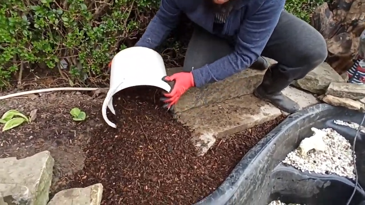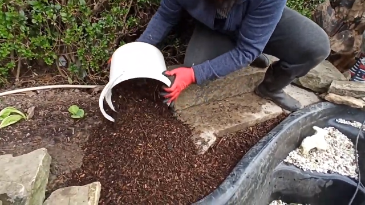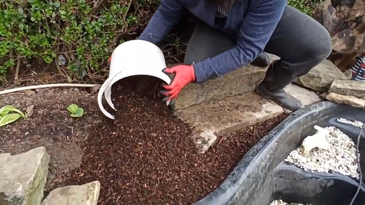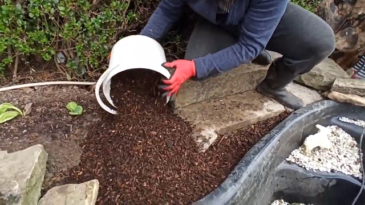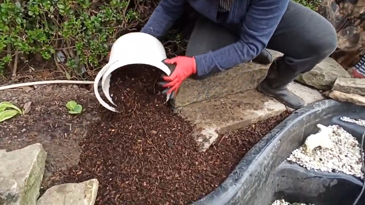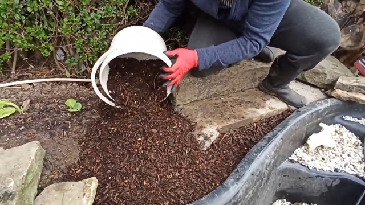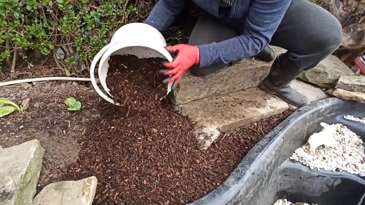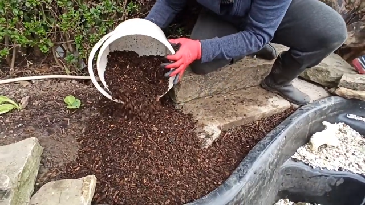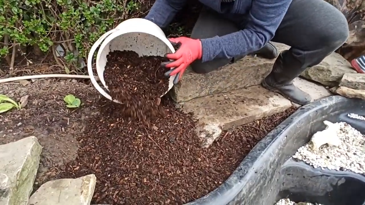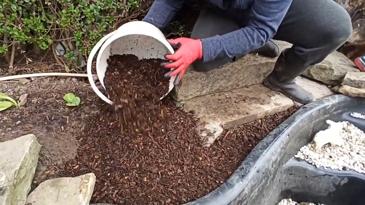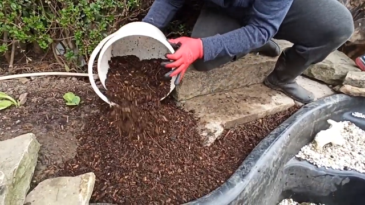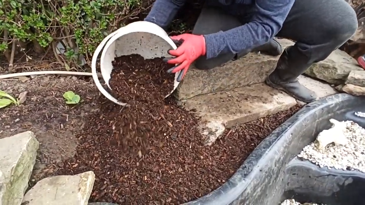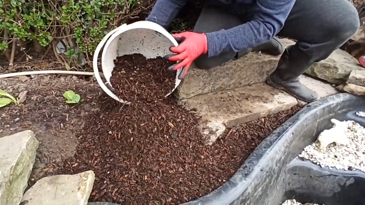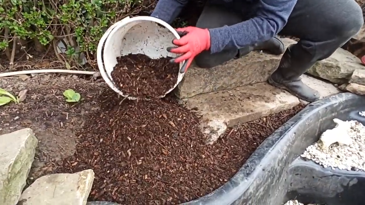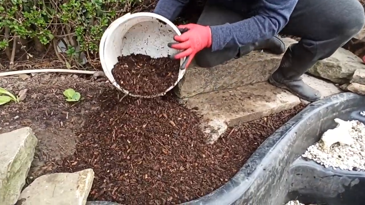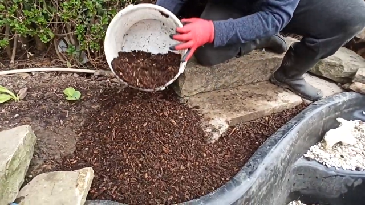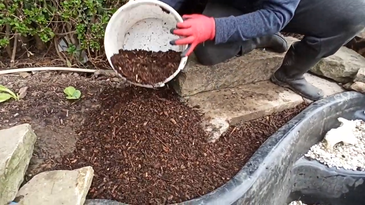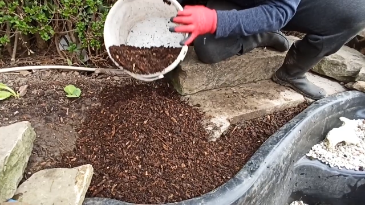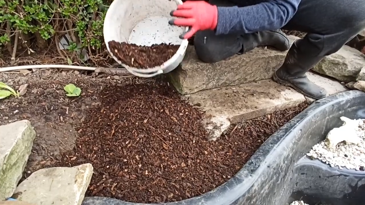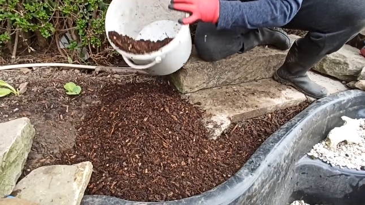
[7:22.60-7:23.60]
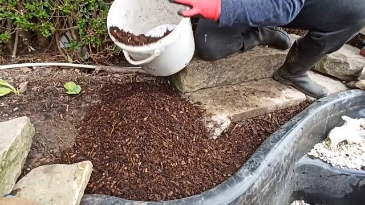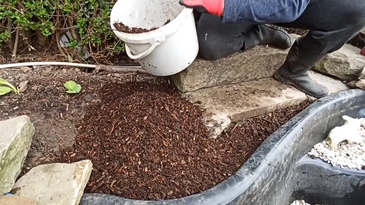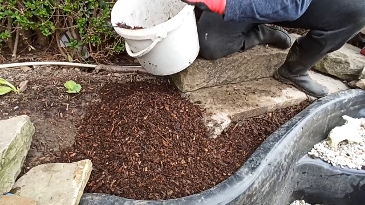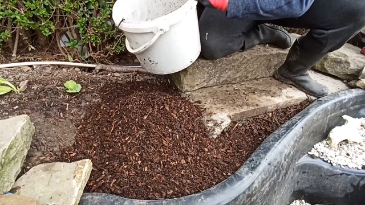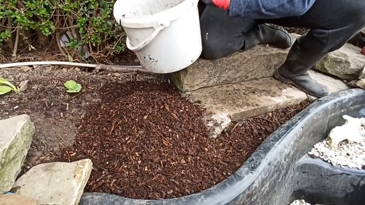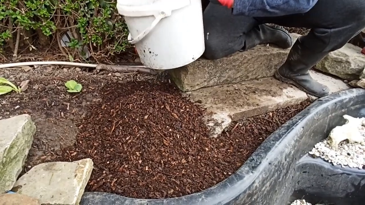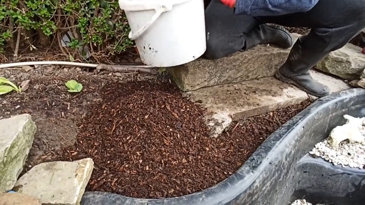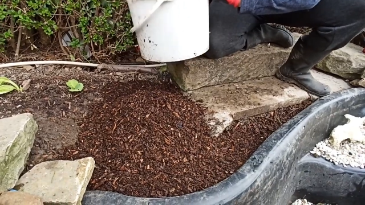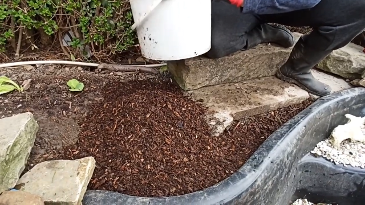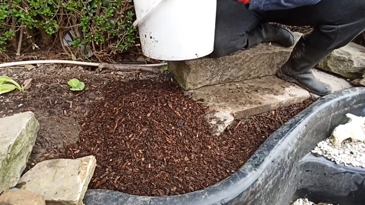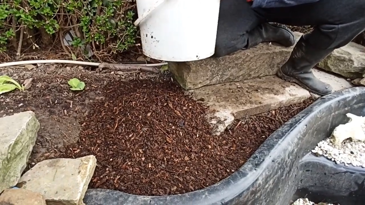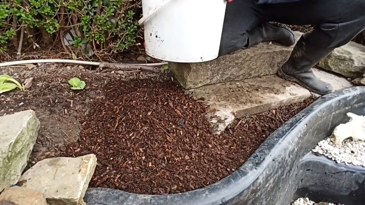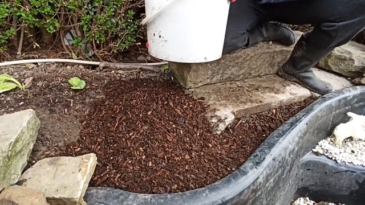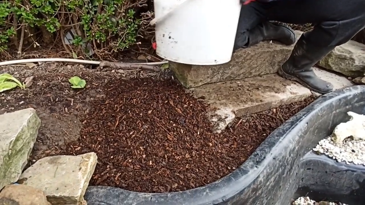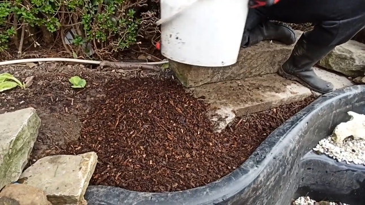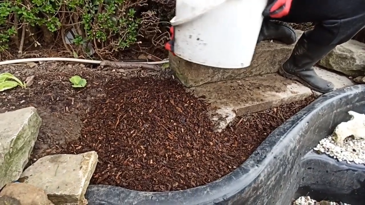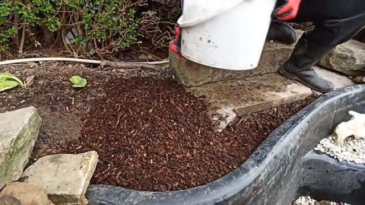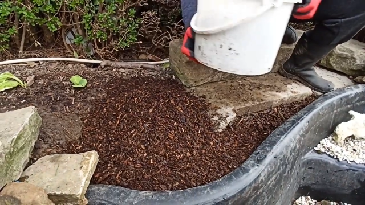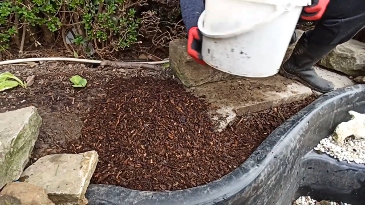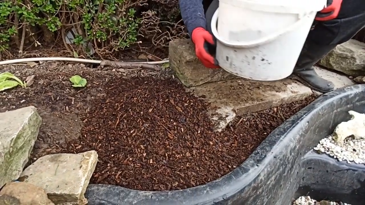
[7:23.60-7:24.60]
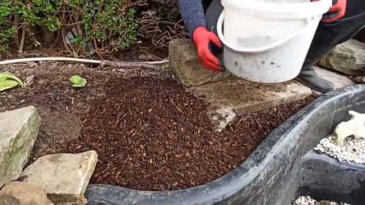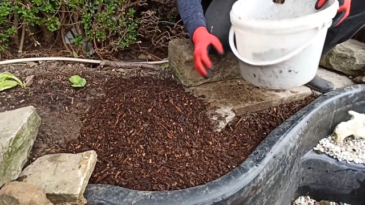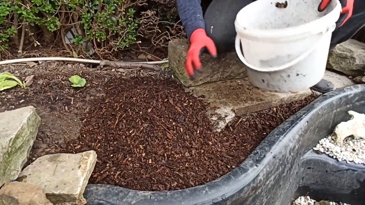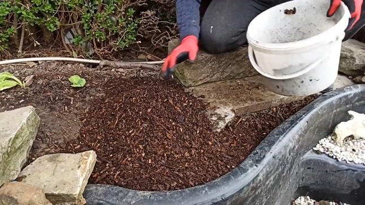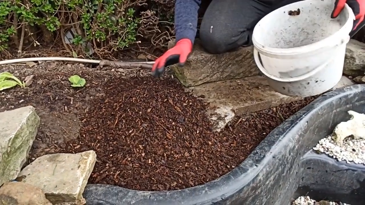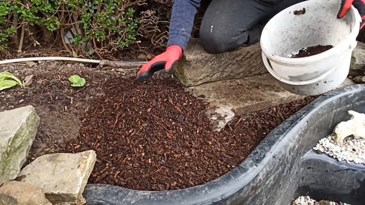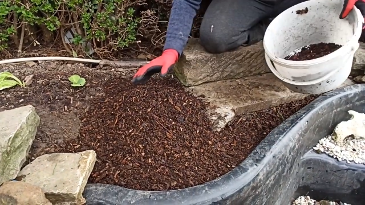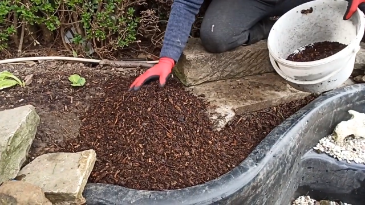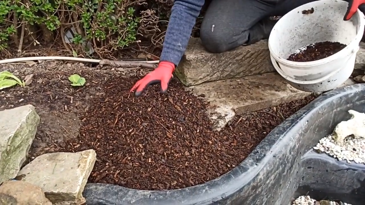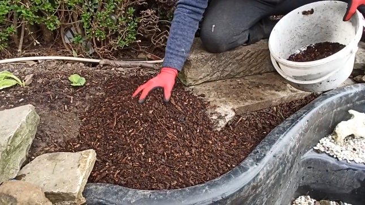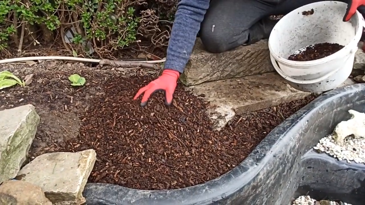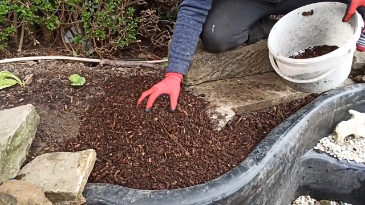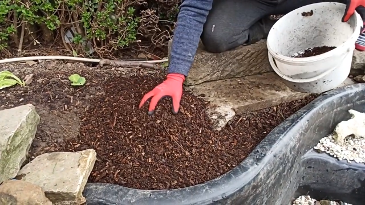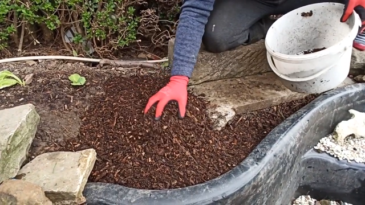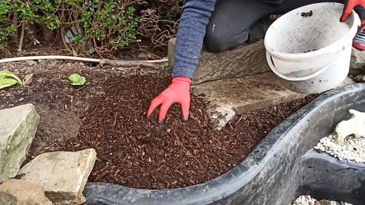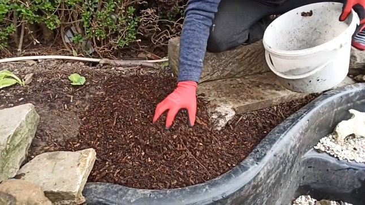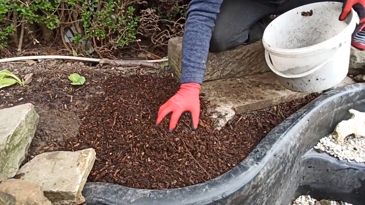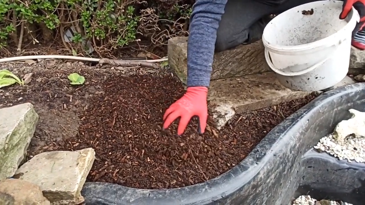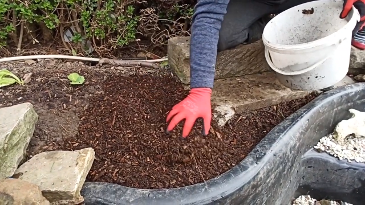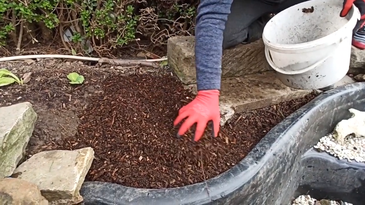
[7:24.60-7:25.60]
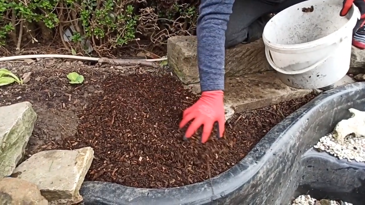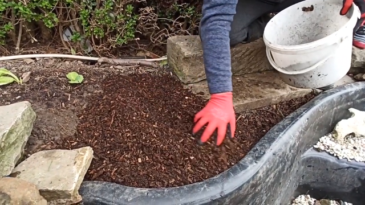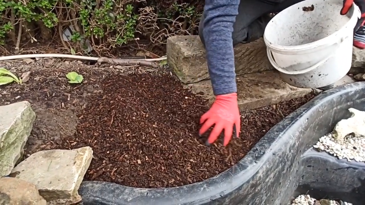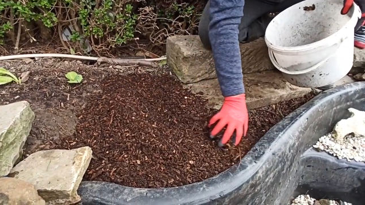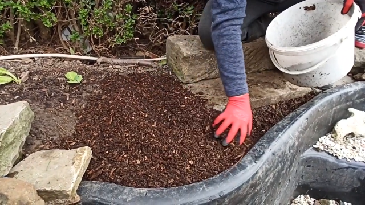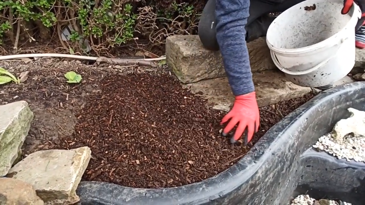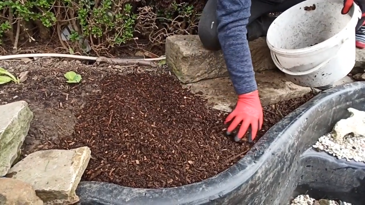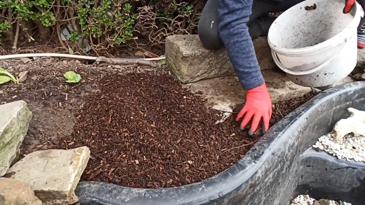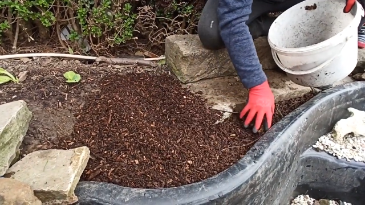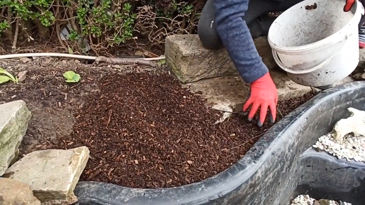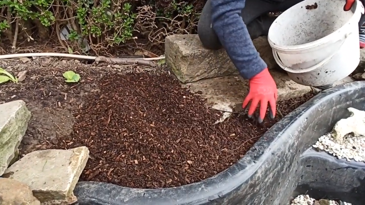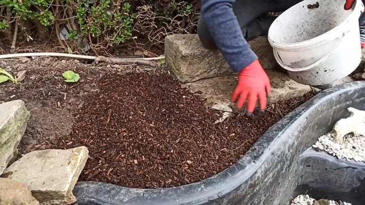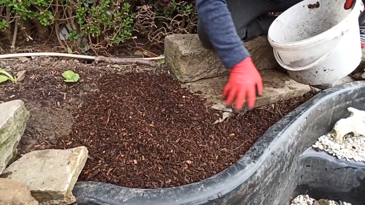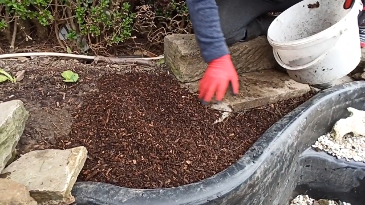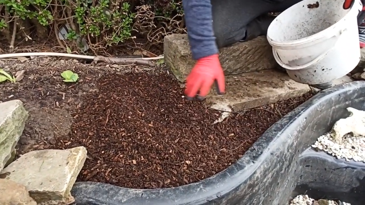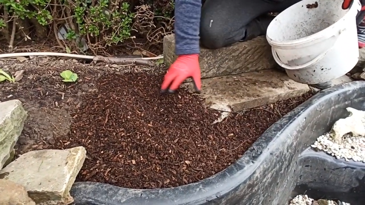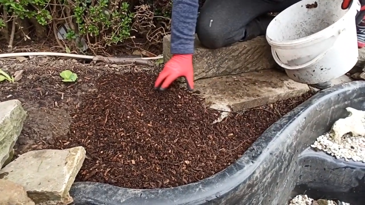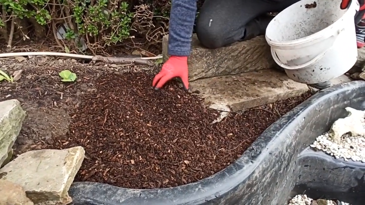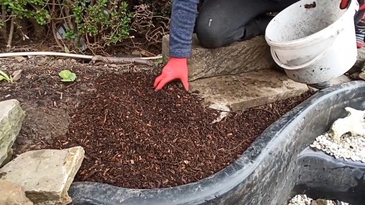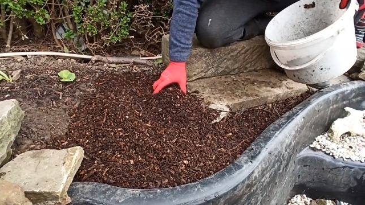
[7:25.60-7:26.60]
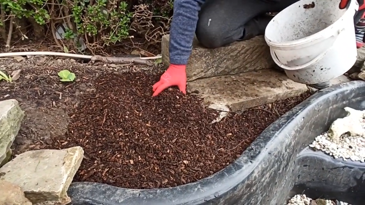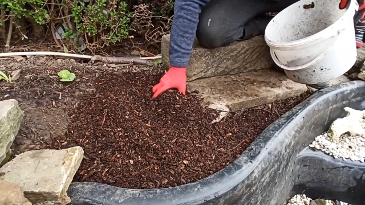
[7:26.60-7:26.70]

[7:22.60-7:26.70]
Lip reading: (no speaker visible)